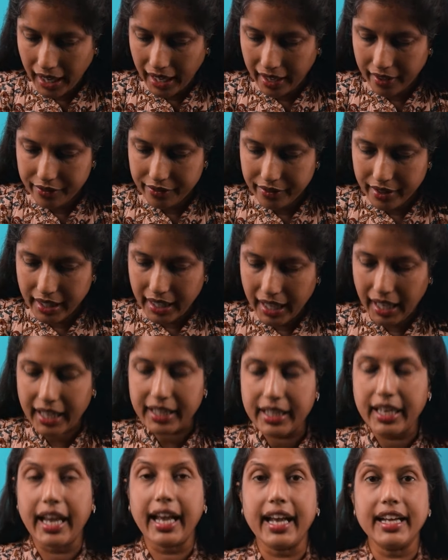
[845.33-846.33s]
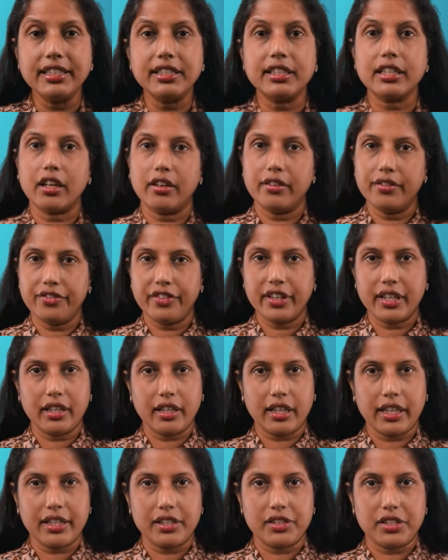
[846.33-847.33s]
have an S
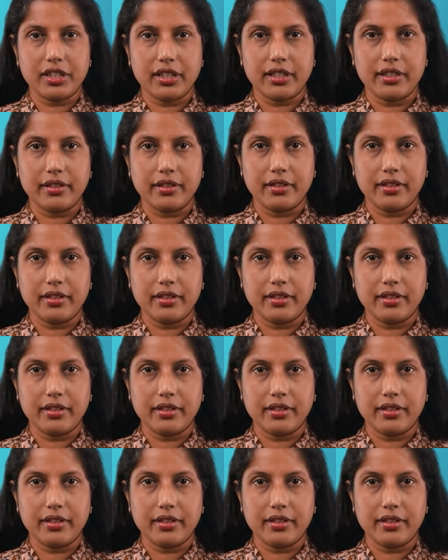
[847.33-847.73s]
configuration.